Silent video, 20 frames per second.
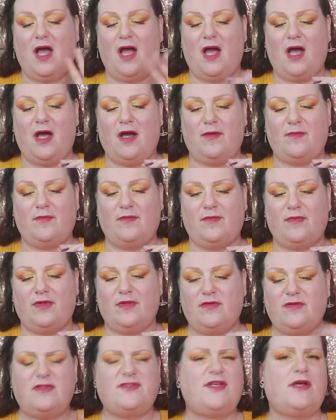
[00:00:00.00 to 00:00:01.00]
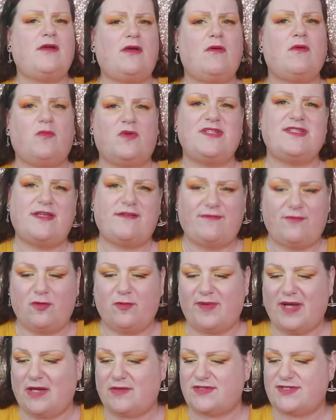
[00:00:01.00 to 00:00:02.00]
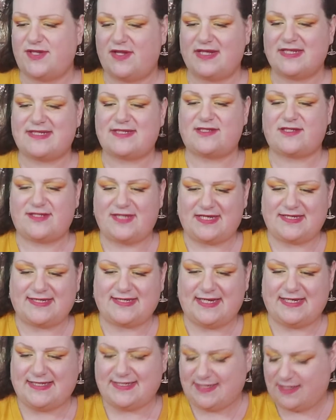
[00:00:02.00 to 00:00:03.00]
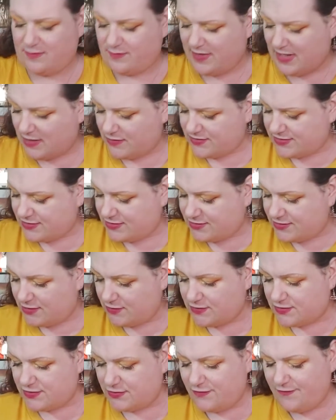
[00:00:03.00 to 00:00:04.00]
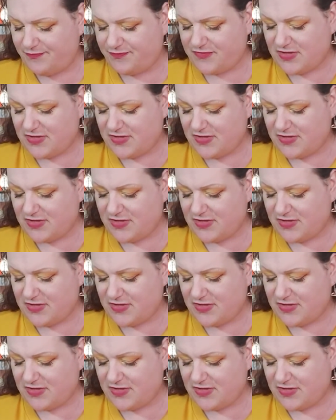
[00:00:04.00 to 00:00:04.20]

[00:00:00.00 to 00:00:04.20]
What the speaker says: So go on, we'll say £4. So that's £16 in total.